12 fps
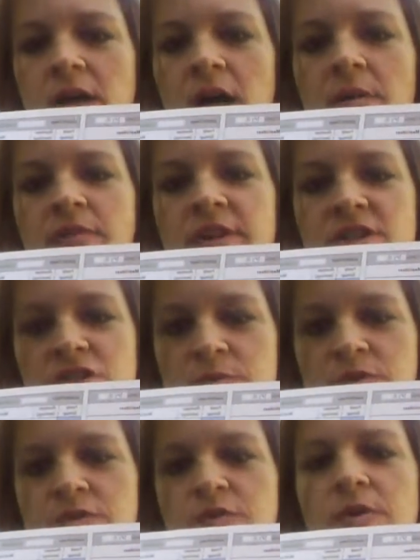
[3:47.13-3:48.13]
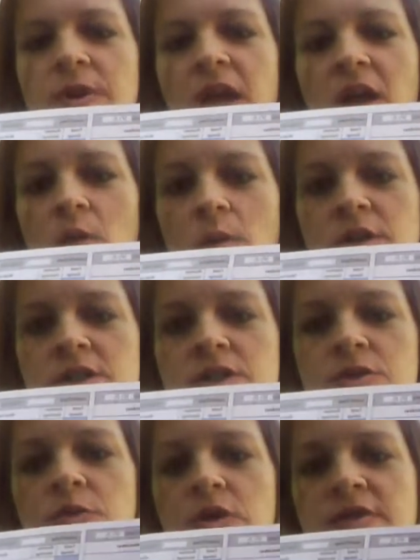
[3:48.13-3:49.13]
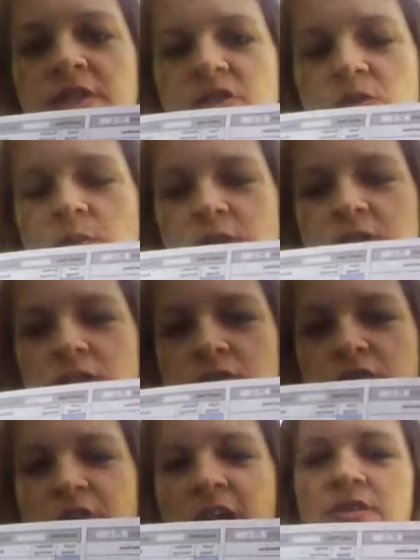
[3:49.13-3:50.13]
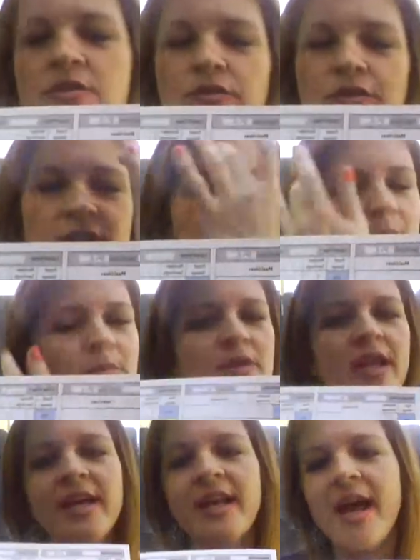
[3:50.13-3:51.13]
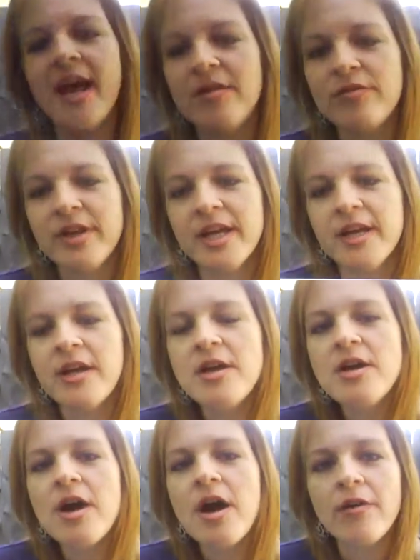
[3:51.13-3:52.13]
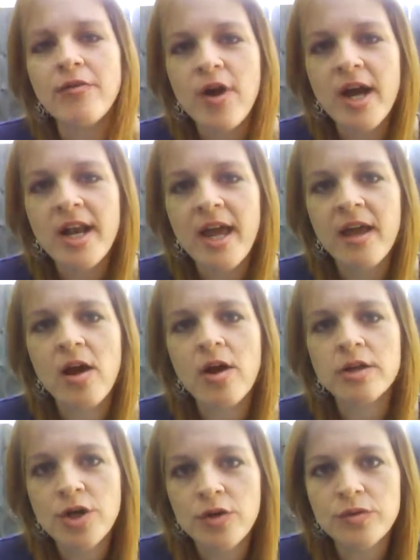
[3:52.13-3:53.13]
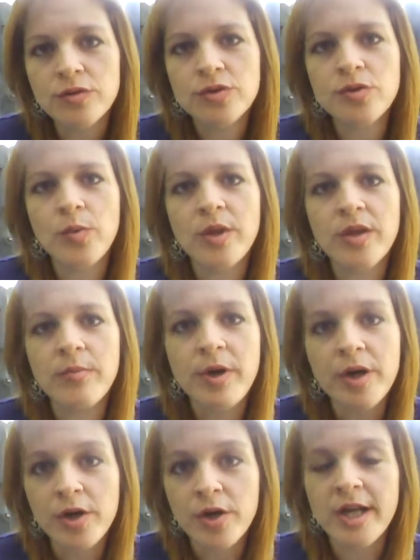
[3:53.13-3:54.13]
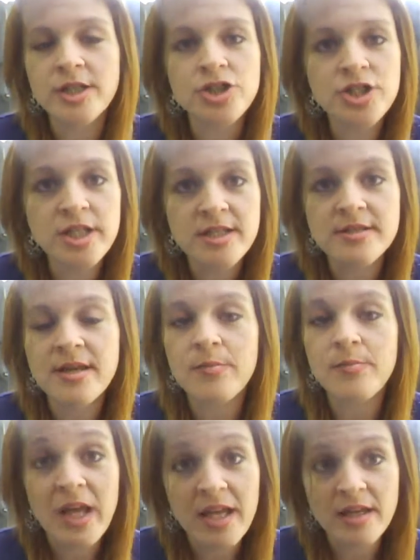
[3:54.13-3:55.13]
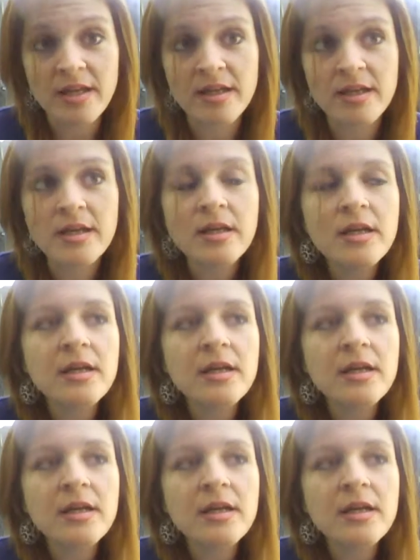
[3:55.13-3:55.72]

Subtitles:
vegetables are okay, 1 to 2 proteins and 1 to 2 fats. So for example, I can have like a fried egg on toast with butter and cheese and bacon,